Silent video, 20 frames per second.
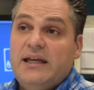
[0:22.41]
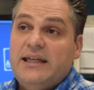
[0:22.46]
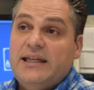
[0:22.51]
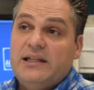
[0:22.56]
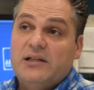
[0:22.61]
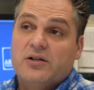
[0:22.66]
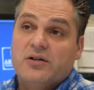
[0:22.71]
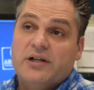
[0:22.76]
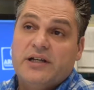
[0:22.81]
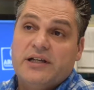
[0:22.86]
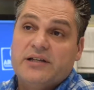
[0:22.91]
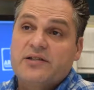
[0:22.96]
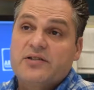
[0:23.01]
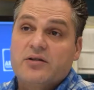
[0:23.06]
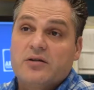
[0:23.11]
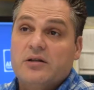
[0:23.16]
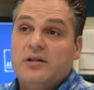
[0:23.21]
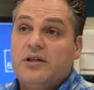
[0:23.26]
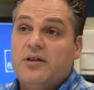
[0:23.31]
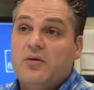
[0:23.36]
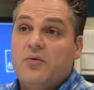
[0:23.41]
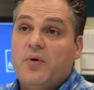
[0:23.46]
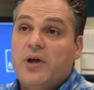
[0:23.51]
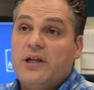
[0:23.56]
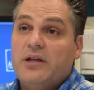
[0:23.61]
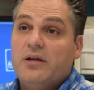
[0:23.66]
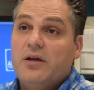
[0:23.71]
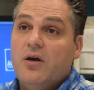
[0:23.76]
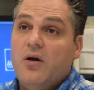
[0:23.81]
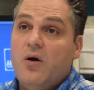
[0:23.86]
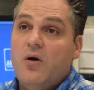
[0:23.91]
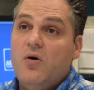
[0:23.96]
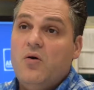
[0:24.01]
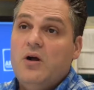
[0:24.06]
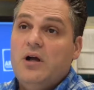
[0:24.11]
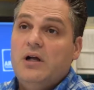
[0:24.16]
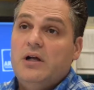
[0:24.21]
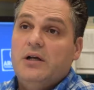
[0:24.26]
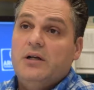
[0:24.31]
E-learning is certainly the way to go.